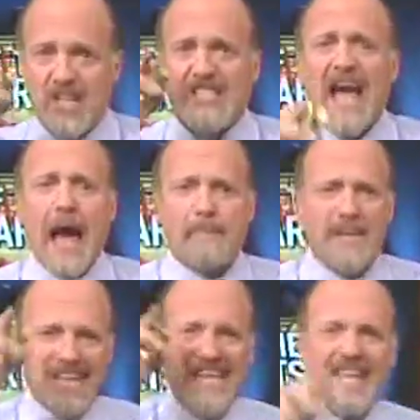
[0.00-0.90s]
and it's
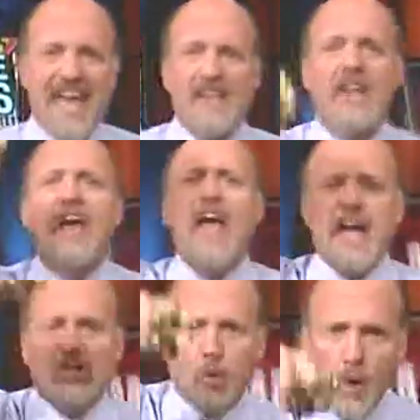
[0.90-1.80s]
happening again
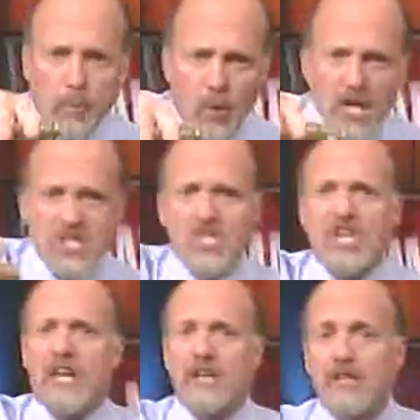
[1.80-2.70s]
as
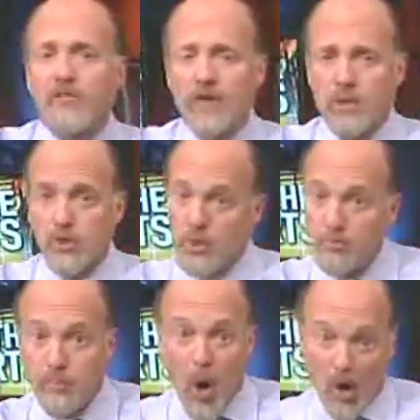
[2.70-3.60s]
corporations and individuals
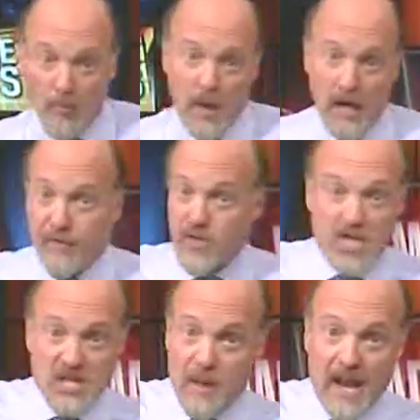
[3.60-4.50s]
who borrow money for
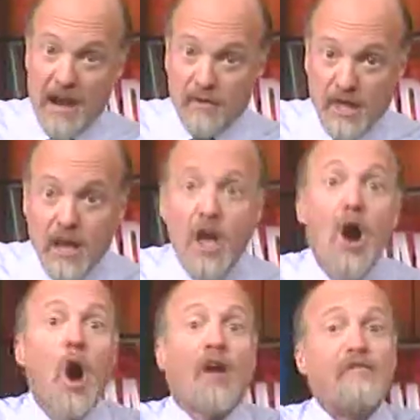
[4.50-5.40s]
just about everything
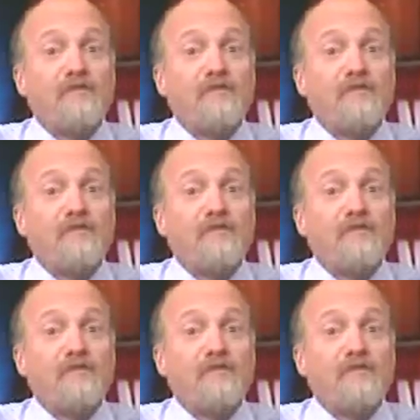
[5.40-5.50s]
are